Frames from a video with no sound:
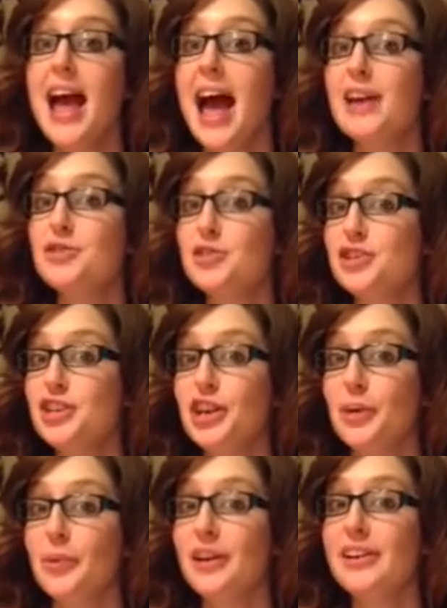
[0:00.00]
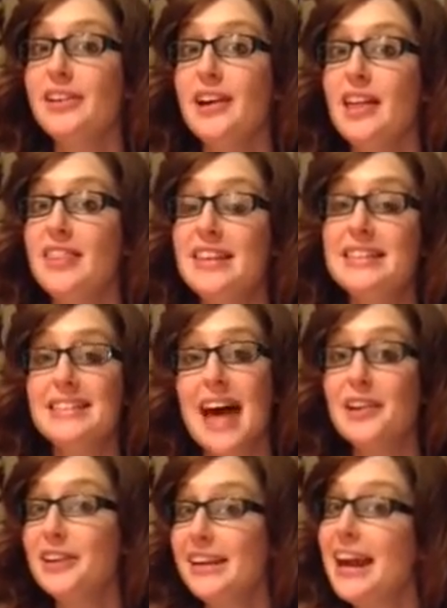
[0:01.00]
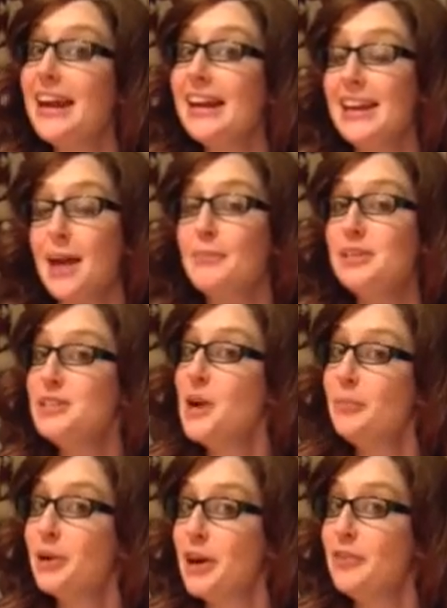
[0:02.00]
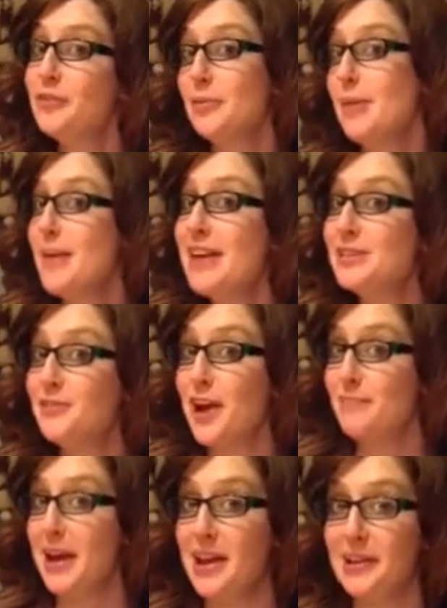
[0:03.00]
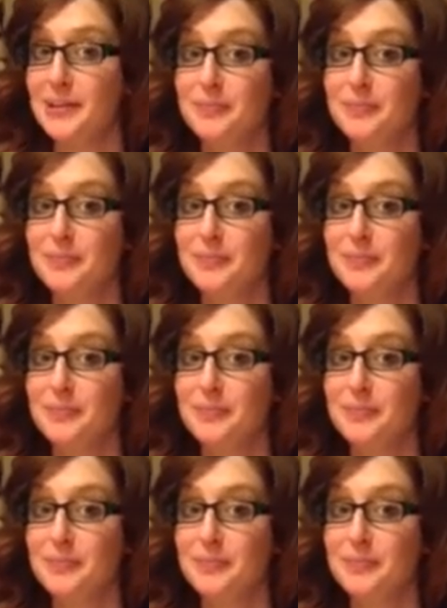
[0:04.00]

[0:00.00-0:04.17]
and Trisha Yearwood this Saturday night in Edmonton, Alberta for my best friend Mike.